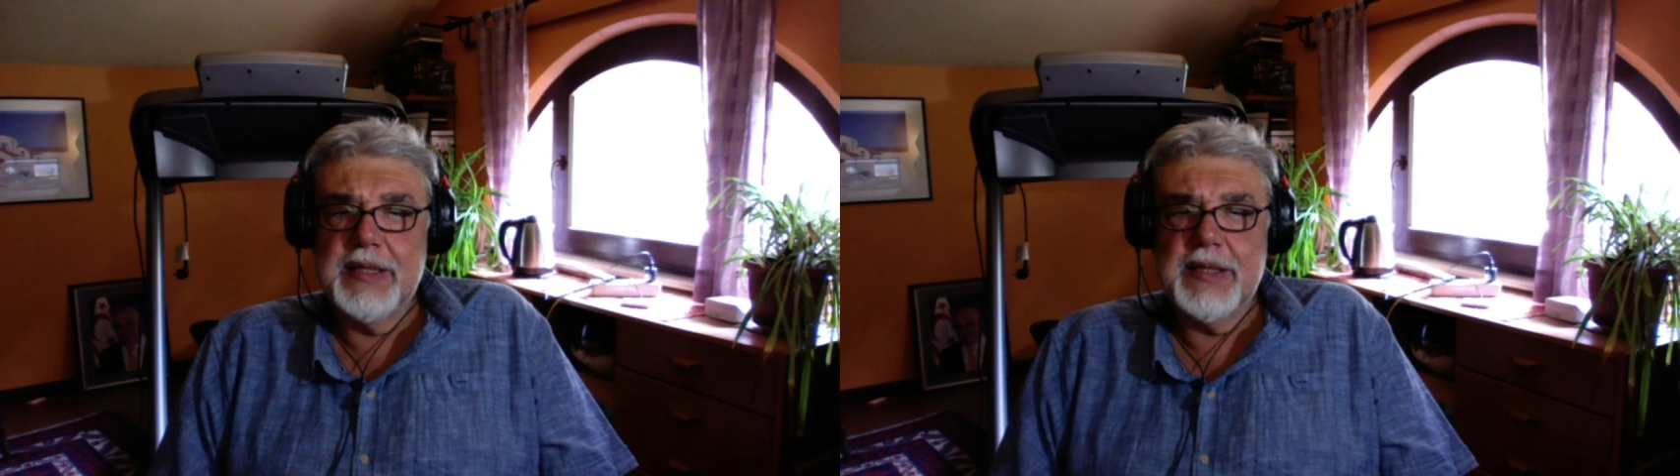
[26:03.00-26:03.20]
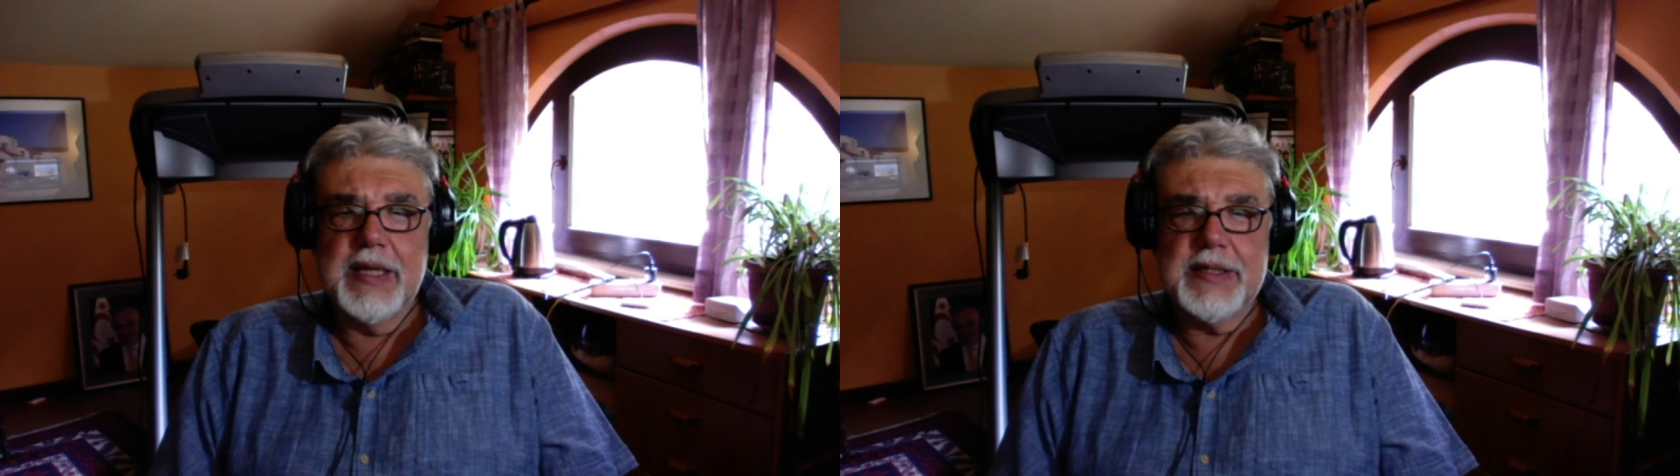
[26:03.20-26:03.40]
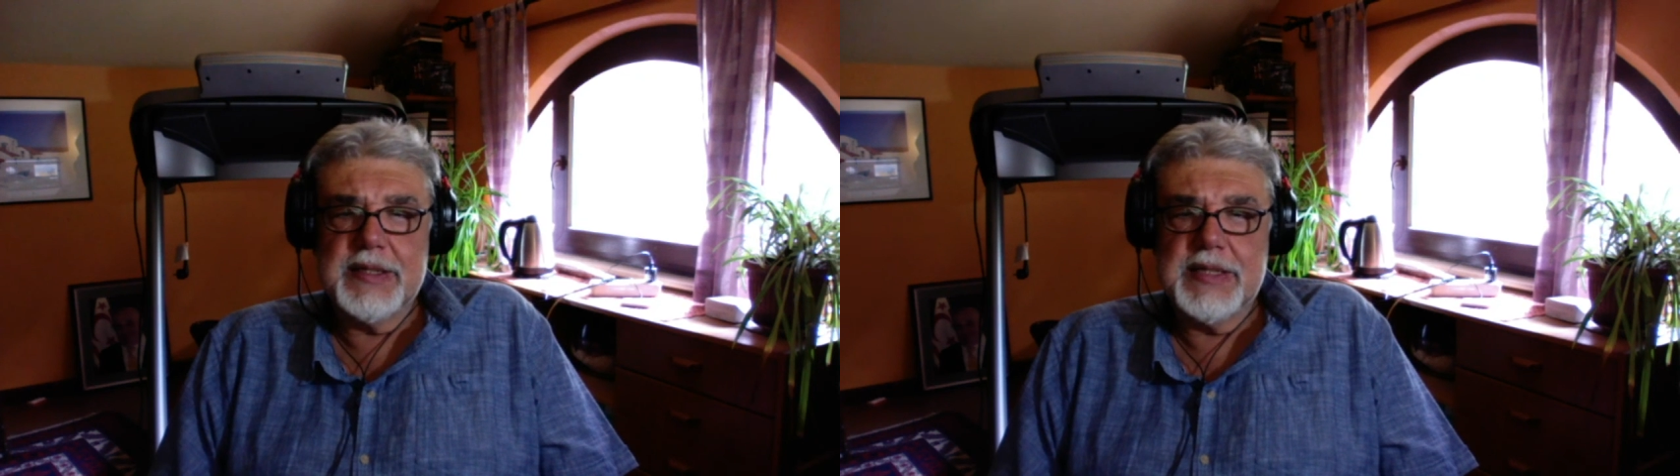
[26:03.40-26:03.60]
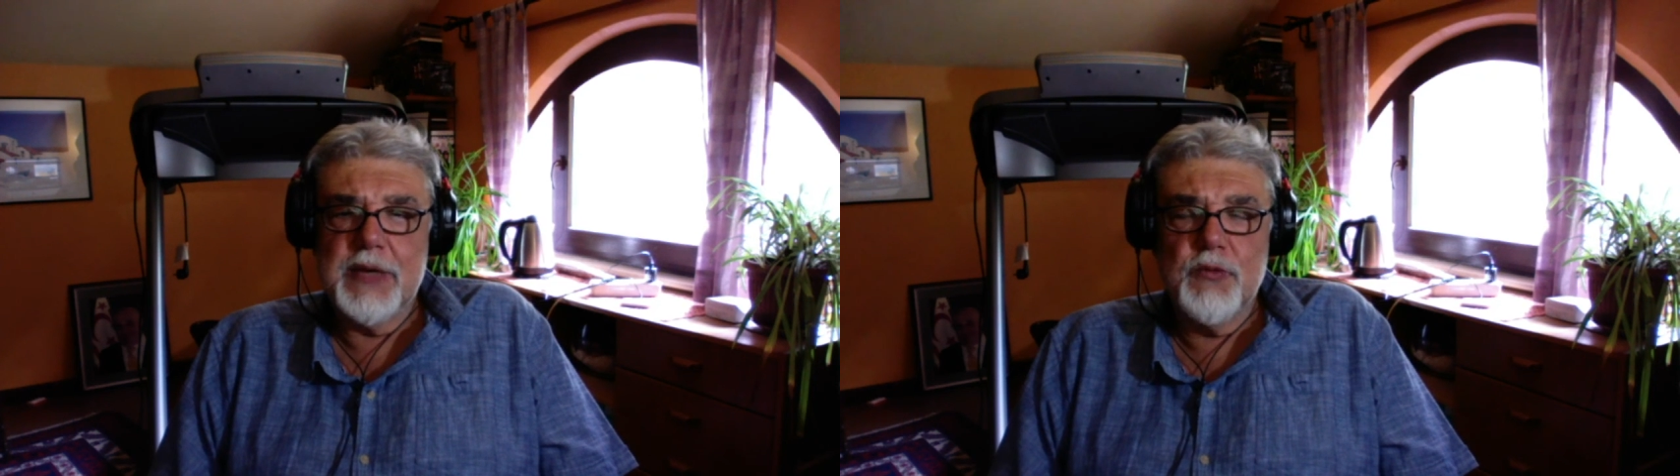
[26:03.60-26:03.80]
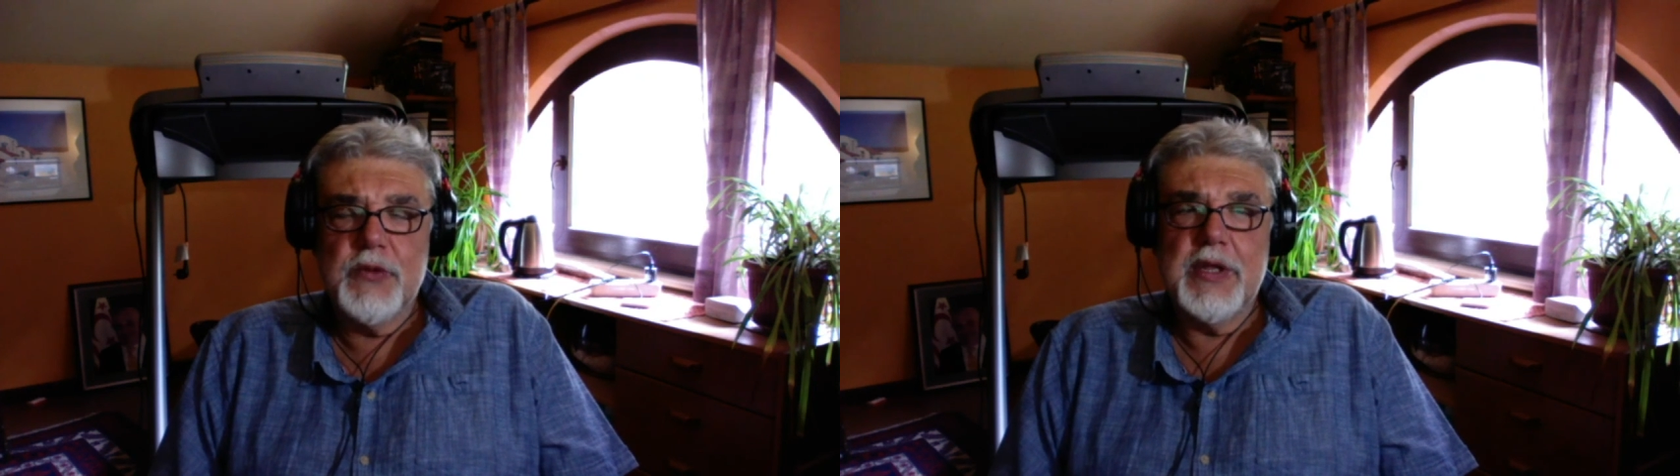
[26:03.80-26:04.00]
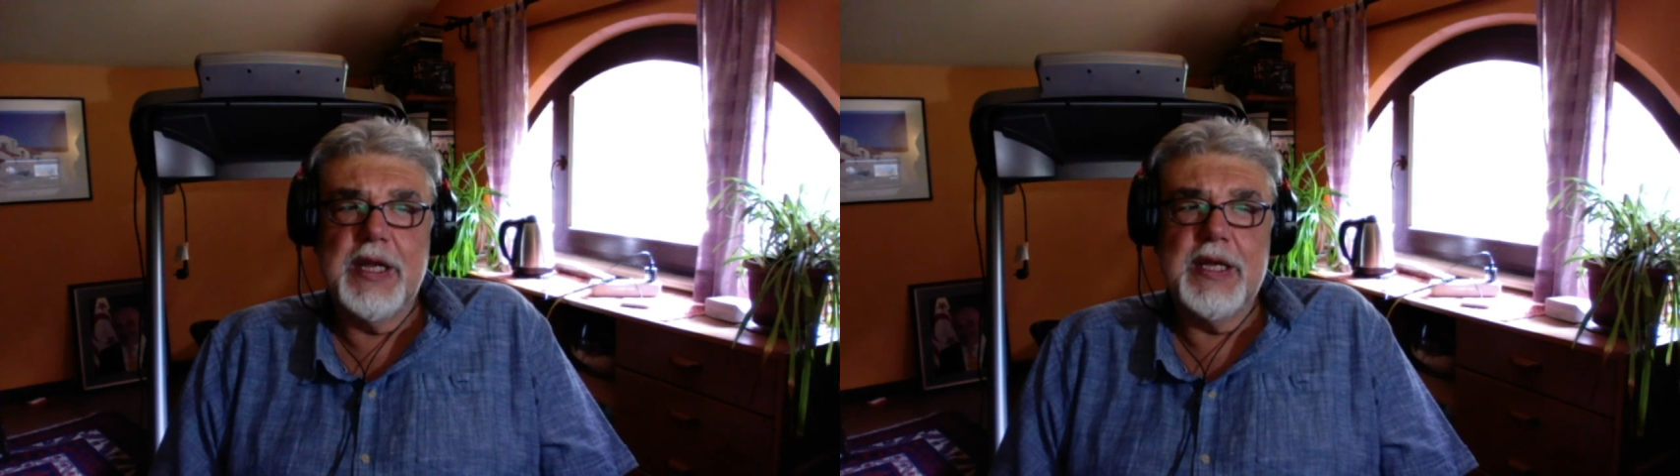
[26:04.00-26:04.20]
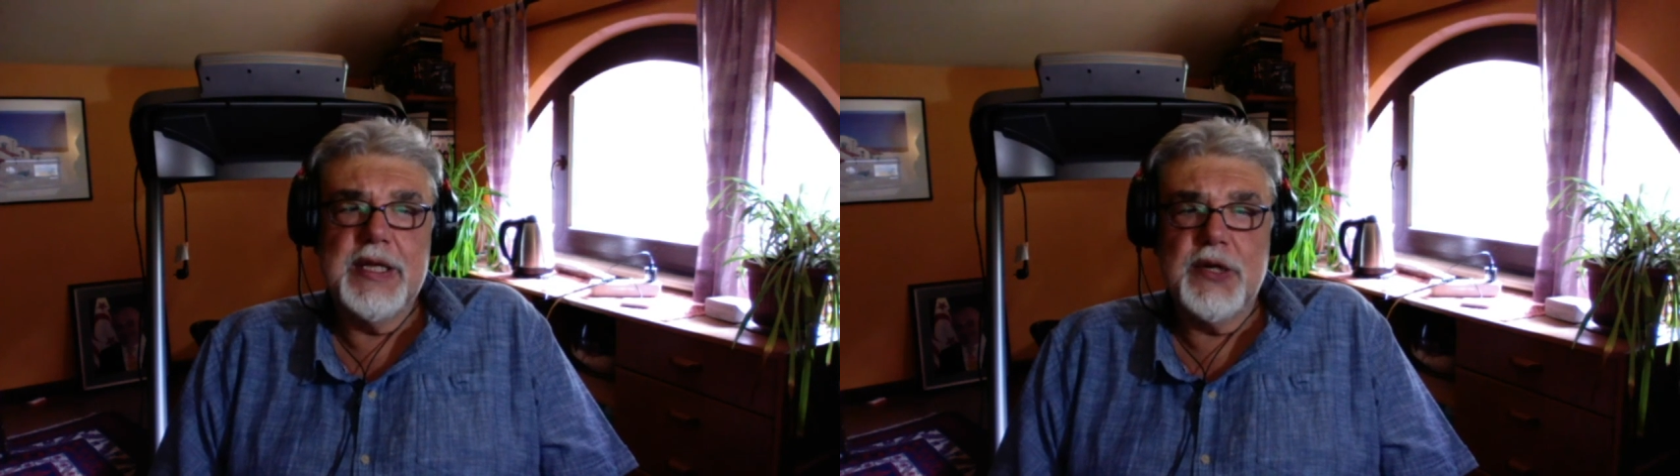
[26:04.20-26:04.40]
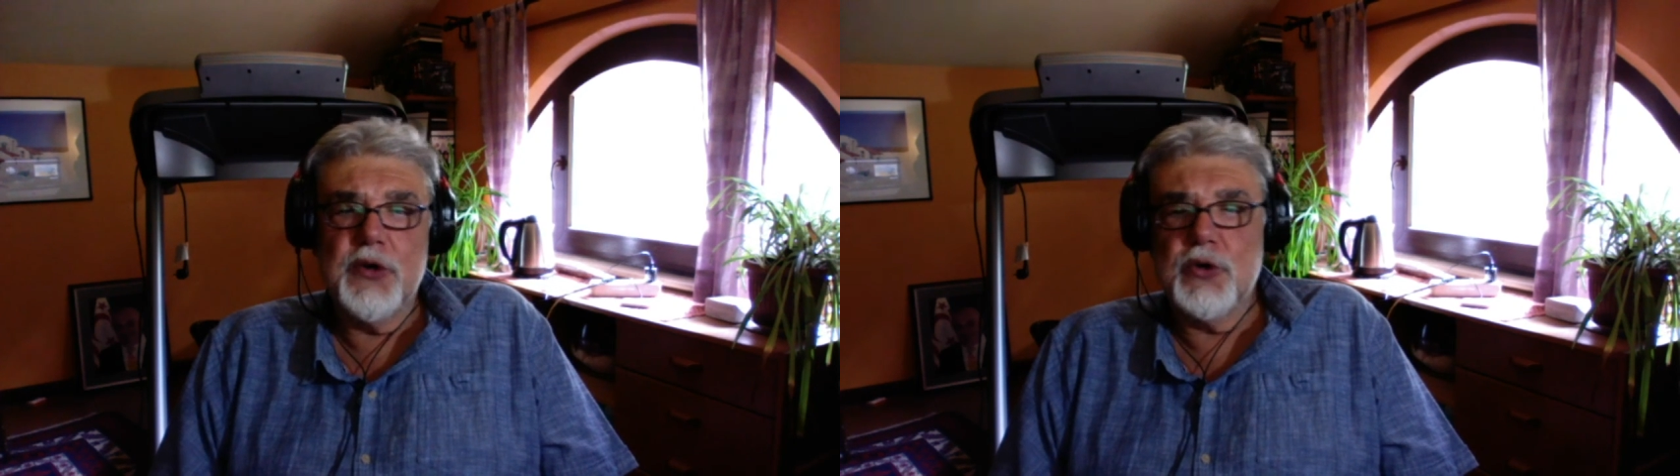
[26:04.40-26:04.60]
let's say within a
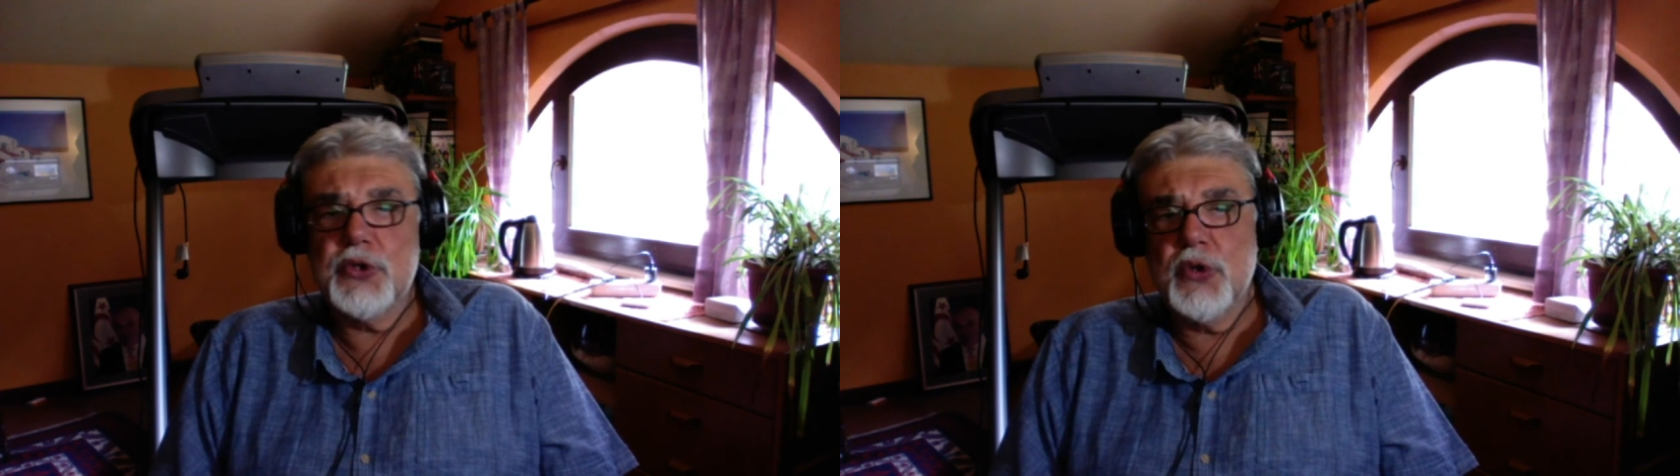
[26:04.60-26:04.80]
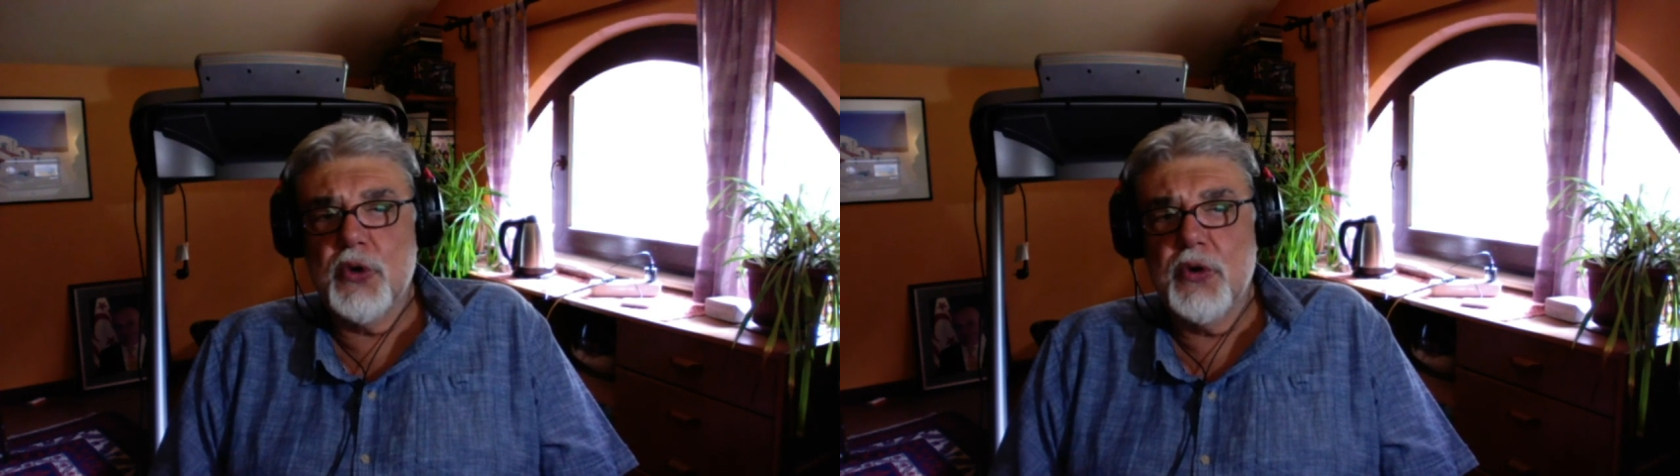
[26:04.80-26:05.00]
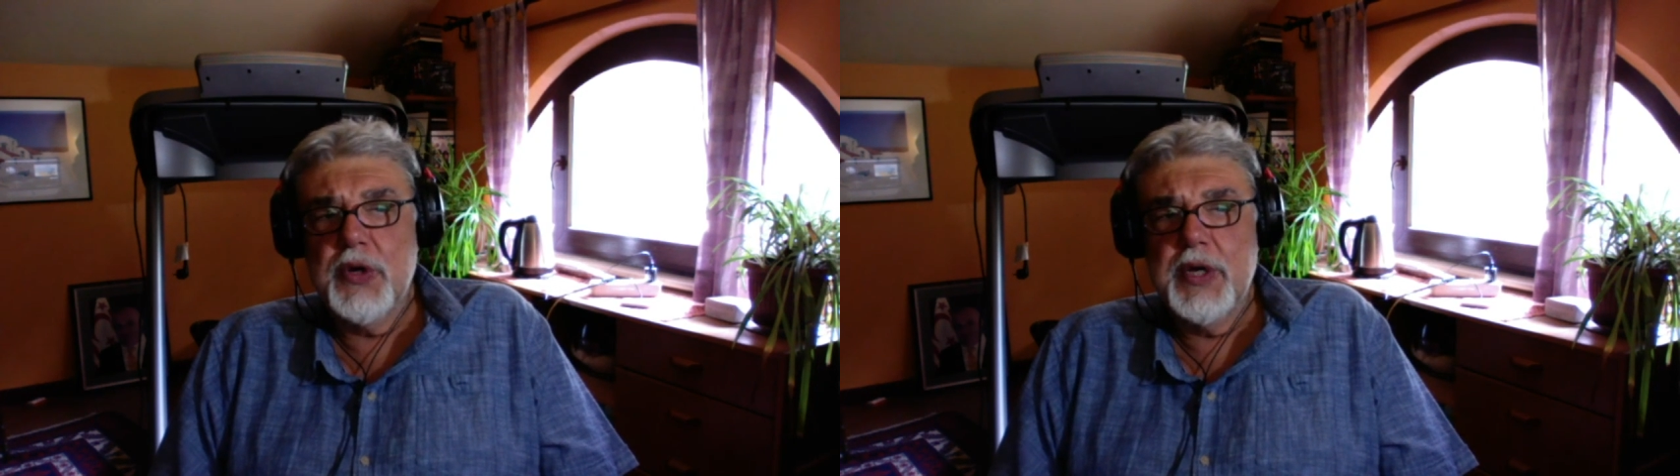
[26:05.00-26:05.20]
year or so,